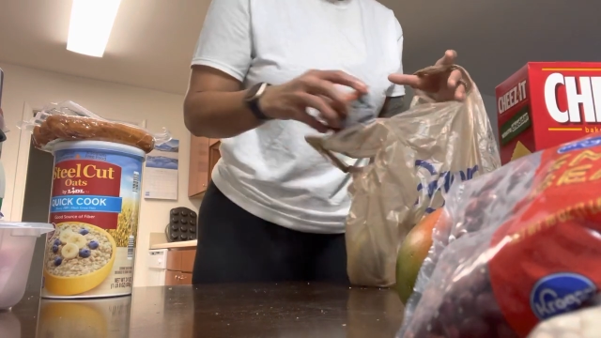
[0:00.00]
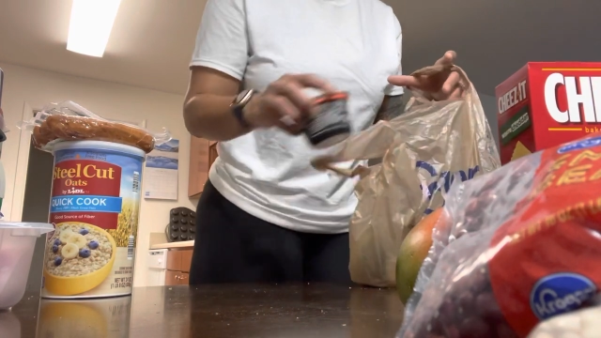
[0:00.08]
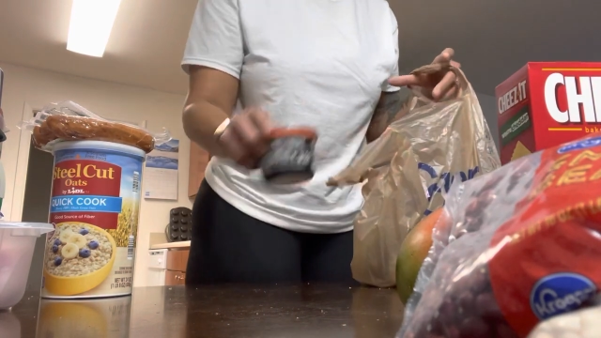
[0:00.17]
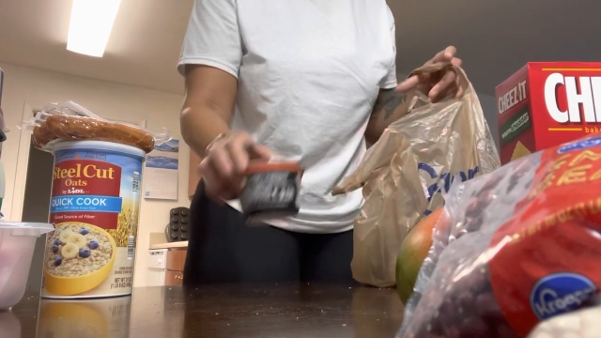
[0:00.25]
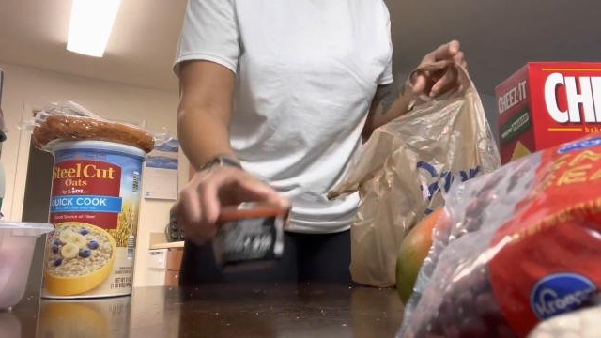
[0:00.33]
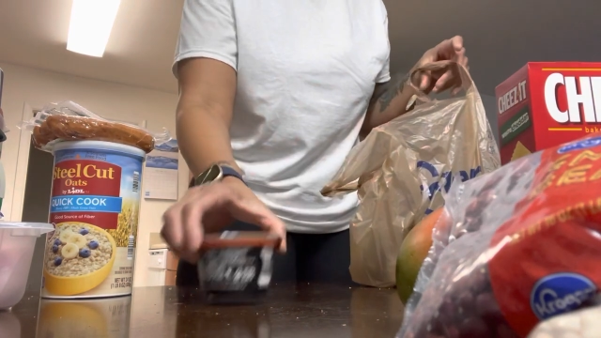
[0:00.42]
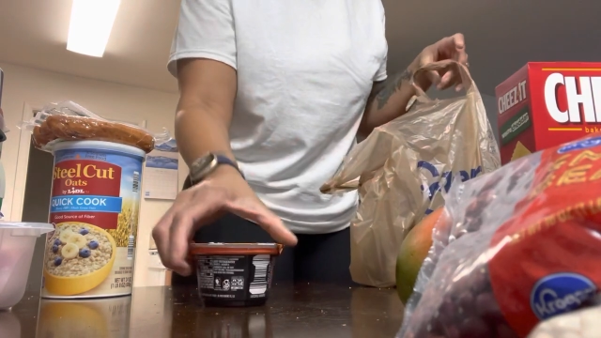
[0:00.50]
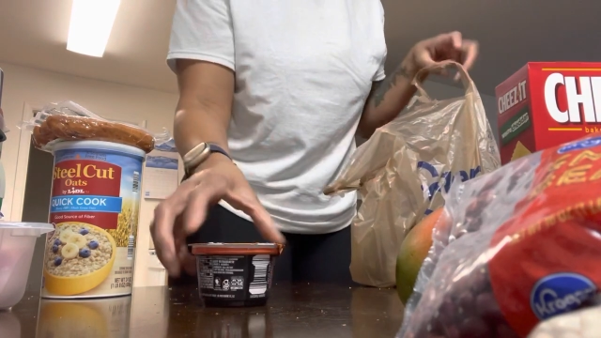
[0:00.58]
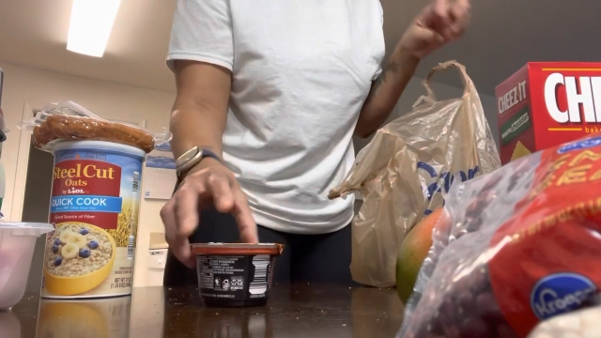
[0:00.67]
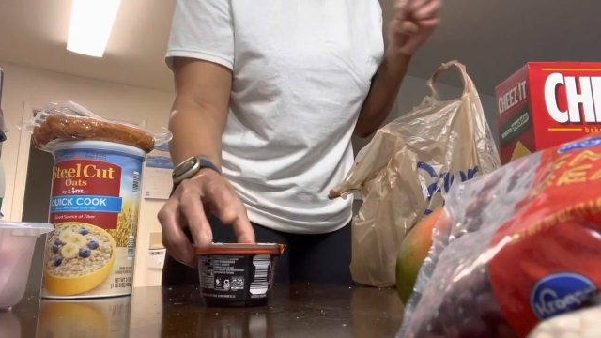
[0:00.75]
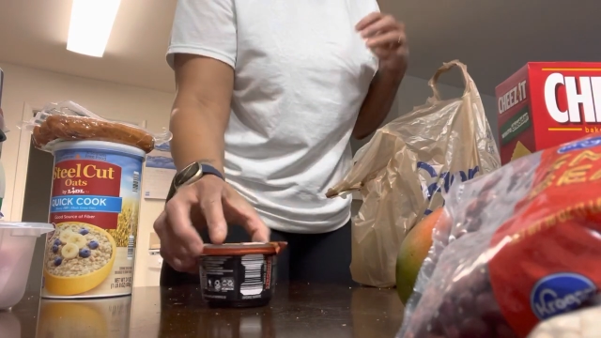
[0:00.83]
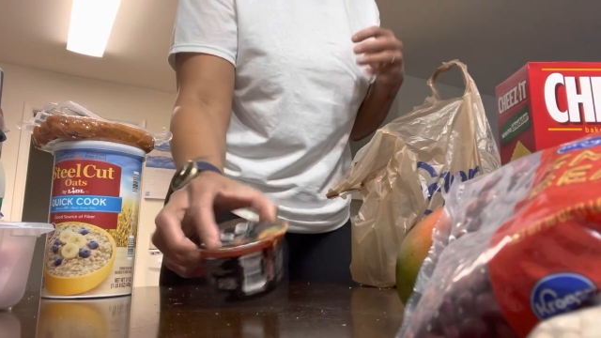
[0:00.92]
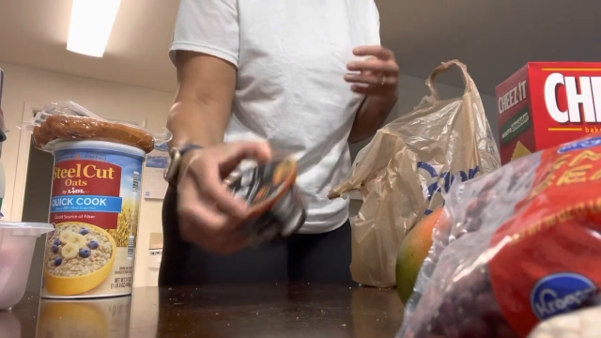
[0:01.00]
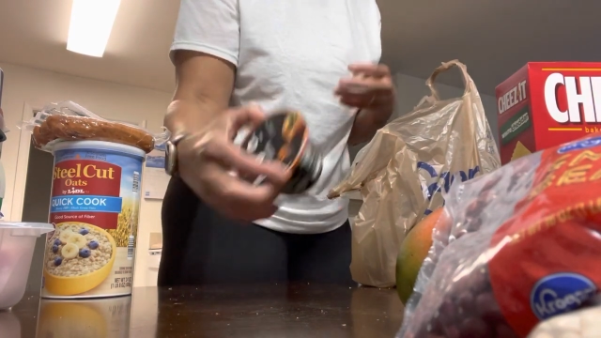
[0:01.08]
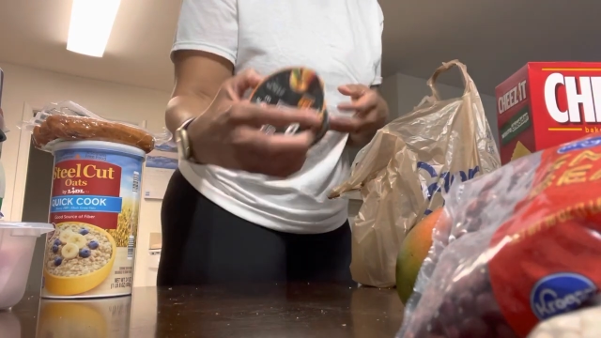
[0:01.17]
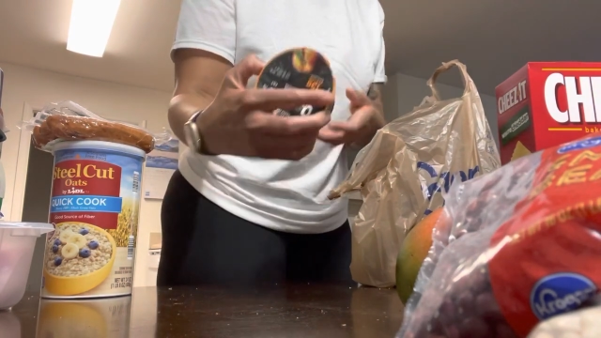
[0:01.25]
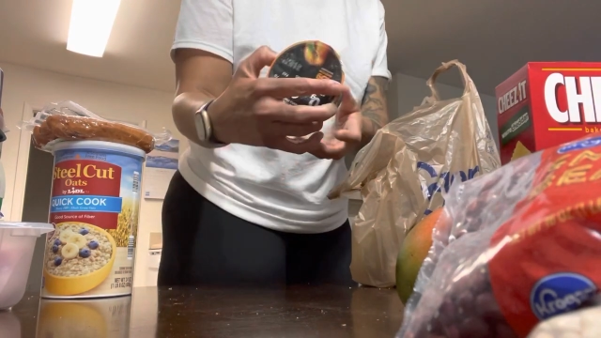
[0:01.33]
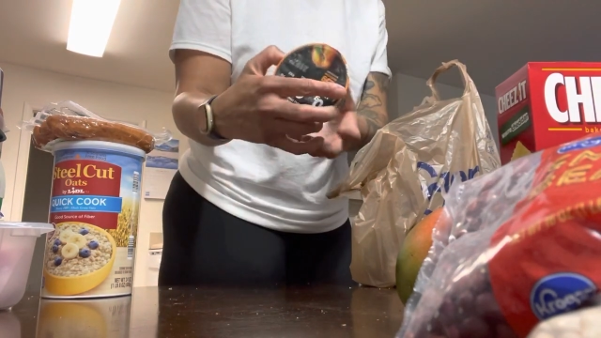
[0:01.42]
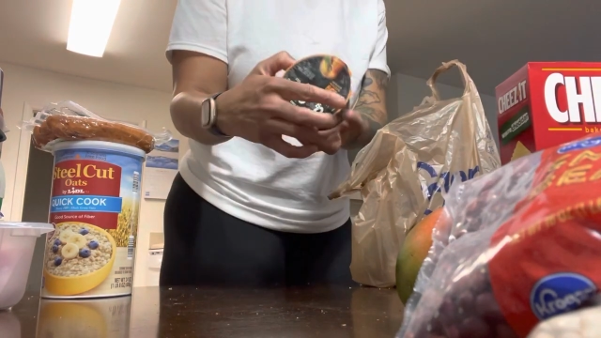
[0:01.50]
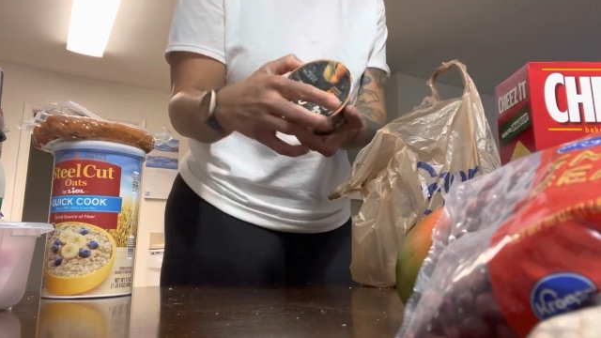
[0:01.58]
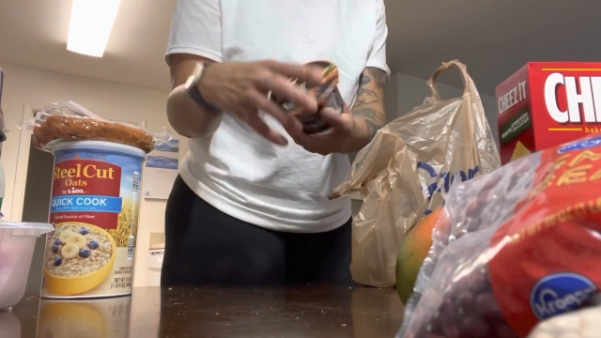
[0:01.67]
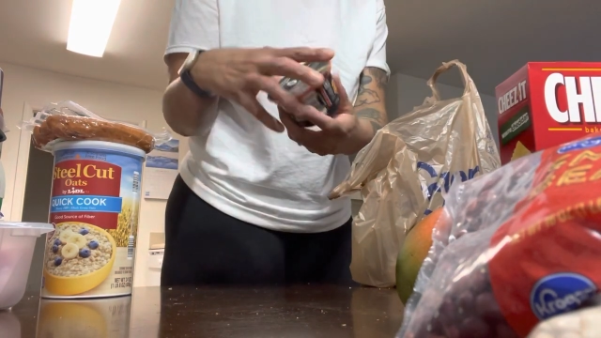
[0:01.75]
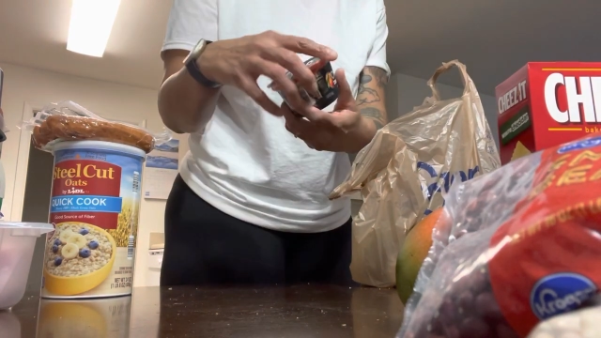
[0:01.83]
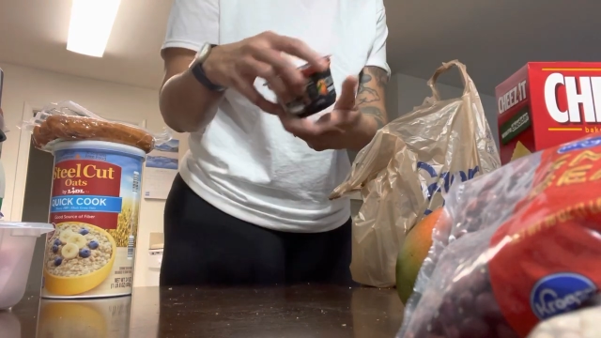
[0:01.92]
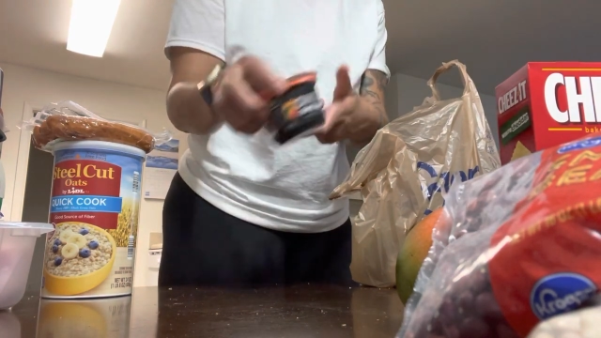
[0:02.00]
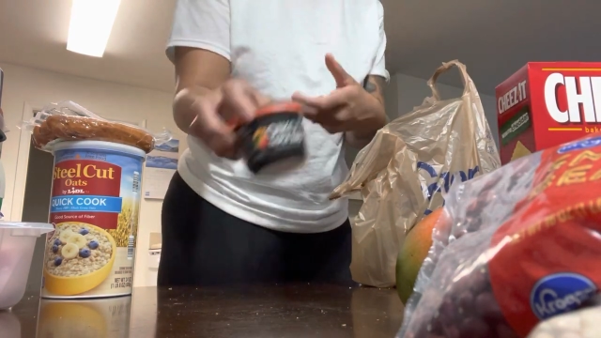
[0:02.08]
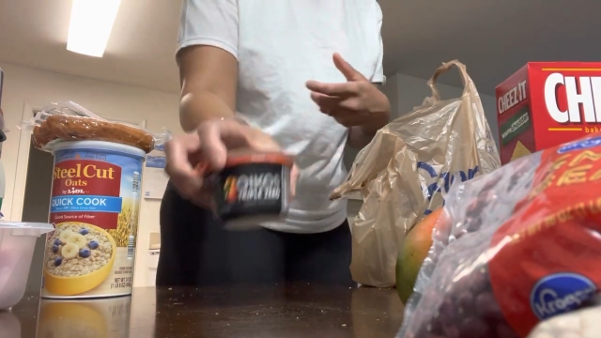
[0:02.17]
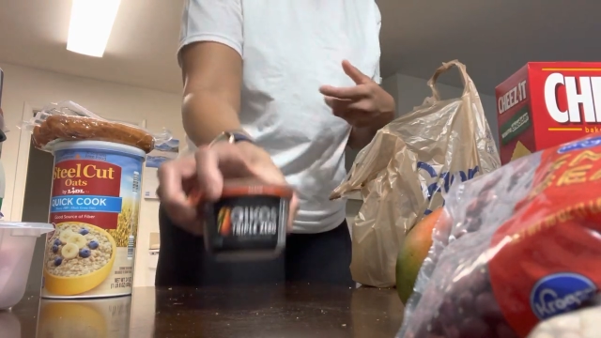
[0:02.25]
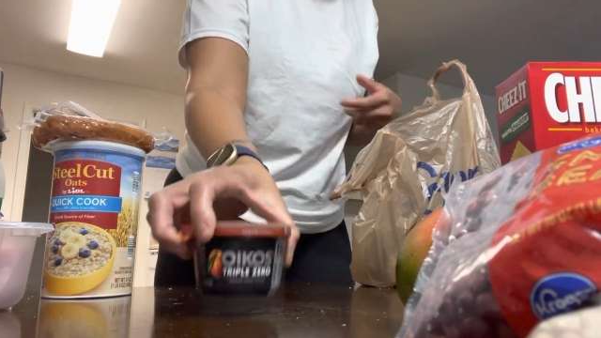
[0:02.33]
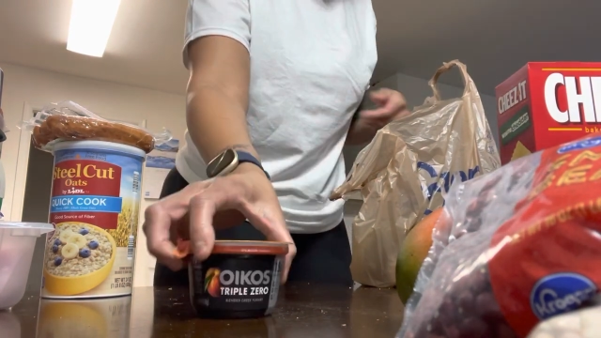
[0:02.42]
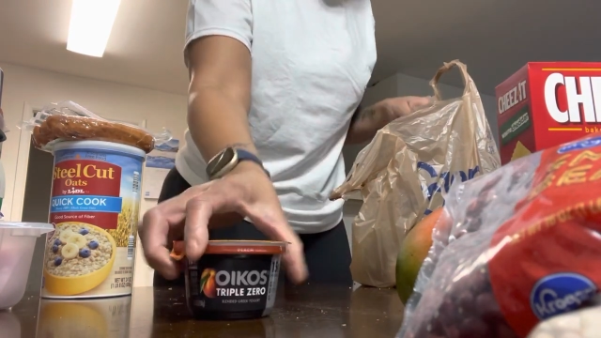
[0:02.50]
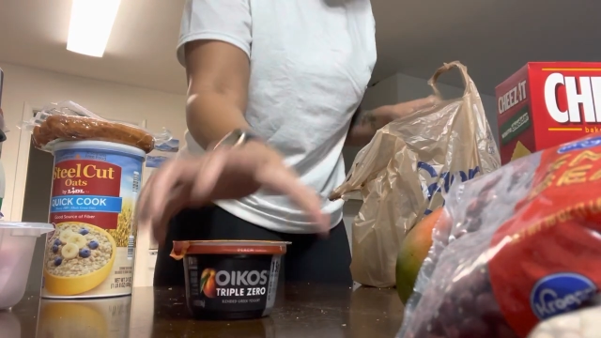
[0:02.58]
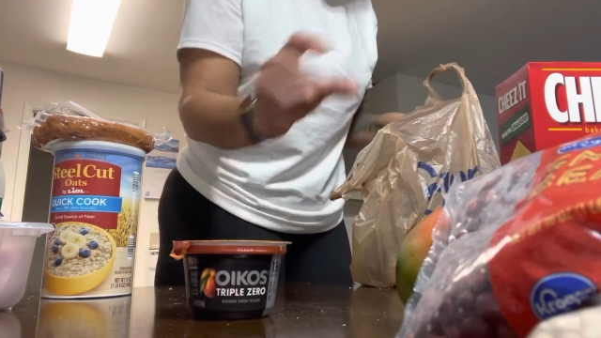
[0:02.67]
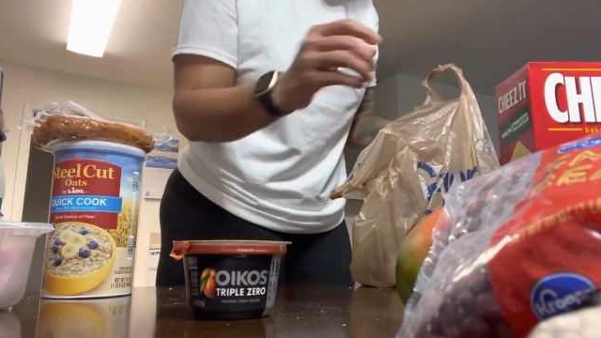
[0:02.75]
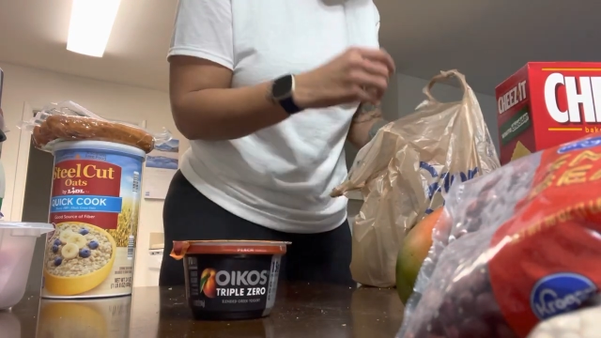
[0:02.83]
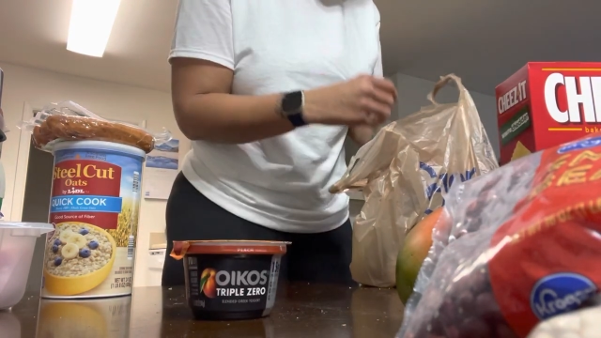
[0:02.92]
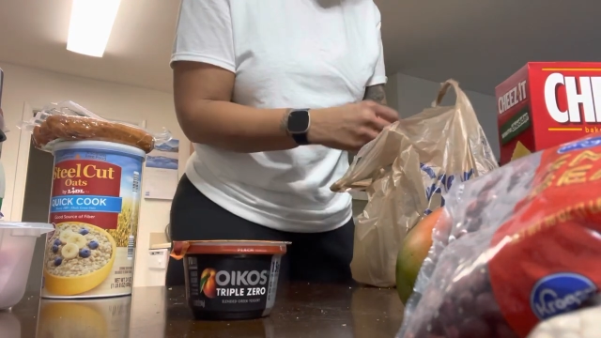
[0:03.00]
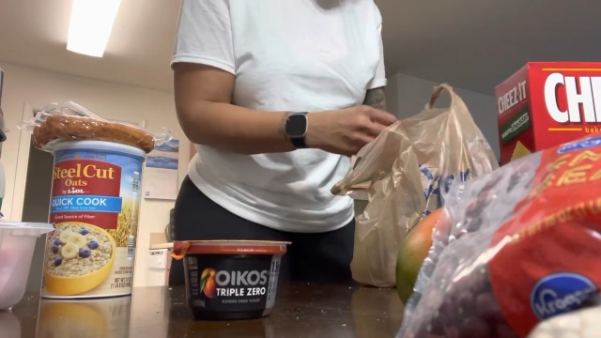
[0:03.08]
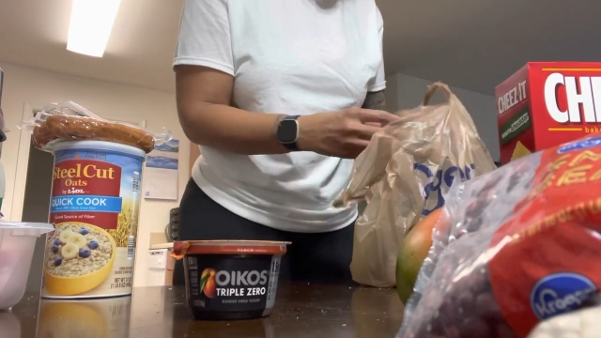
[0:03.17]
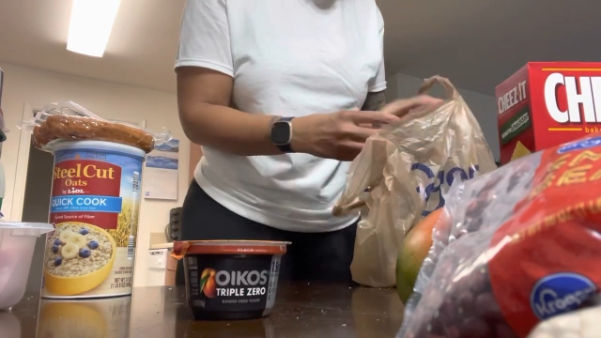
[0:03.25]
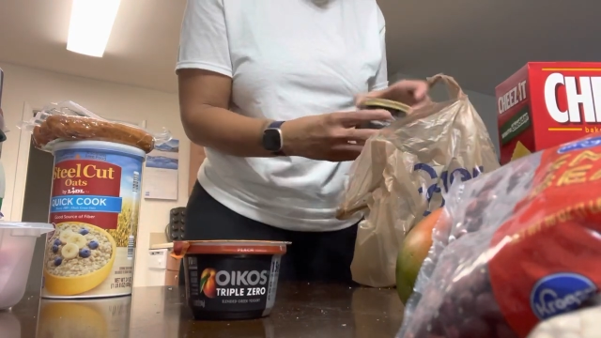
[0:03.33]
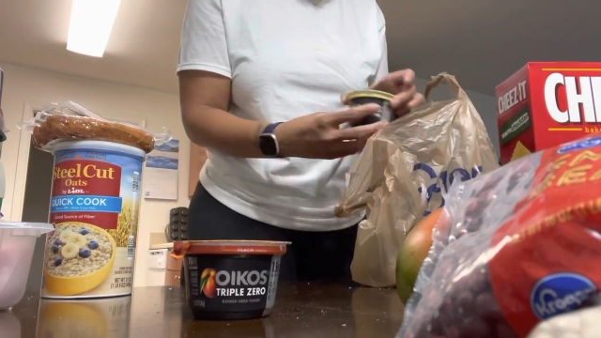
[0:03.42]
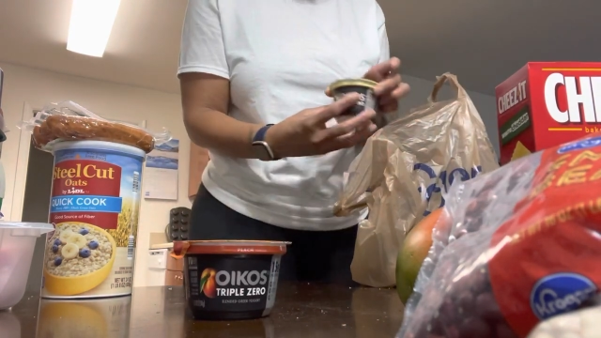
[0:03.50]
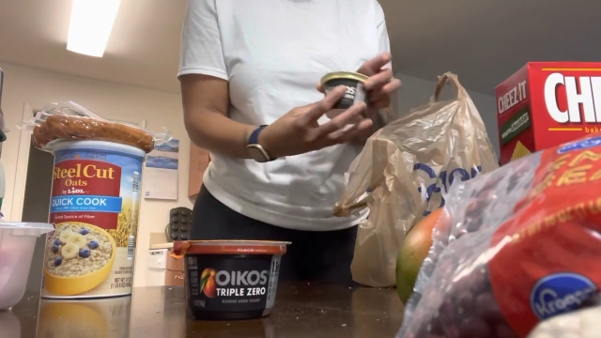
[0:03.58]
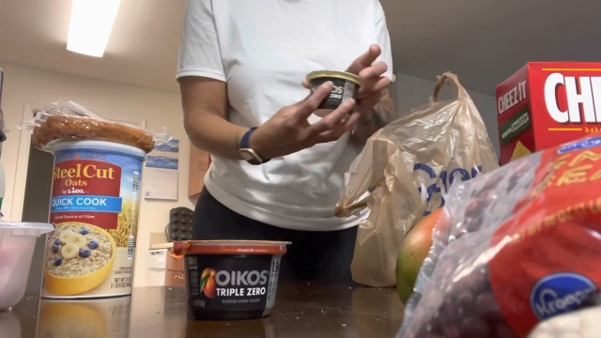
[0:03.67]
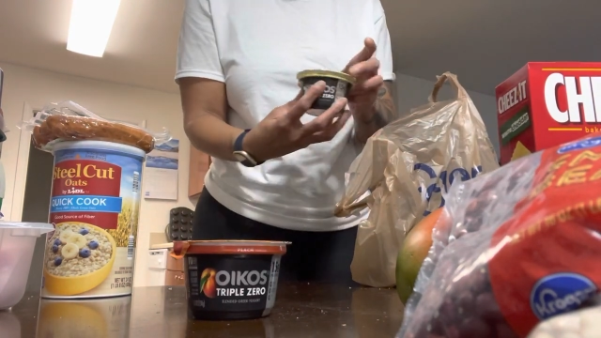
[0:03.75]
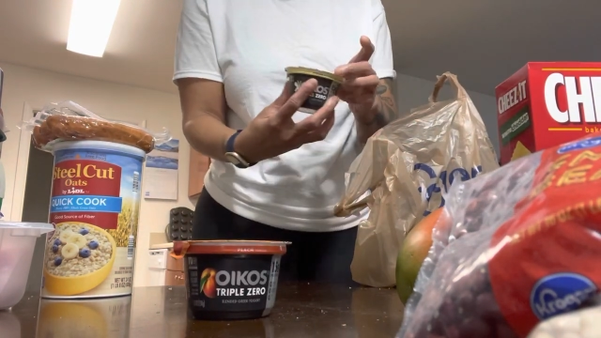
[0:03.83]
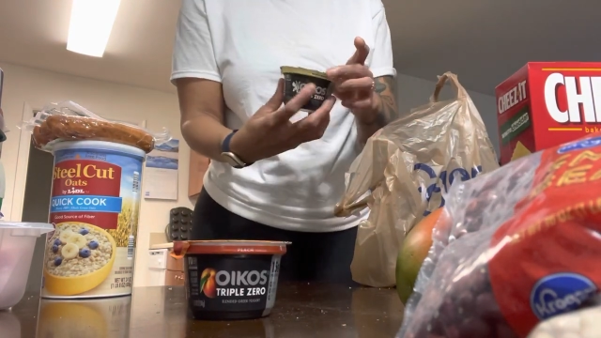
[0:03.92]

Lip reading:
No face is visible, so there are no lips to read.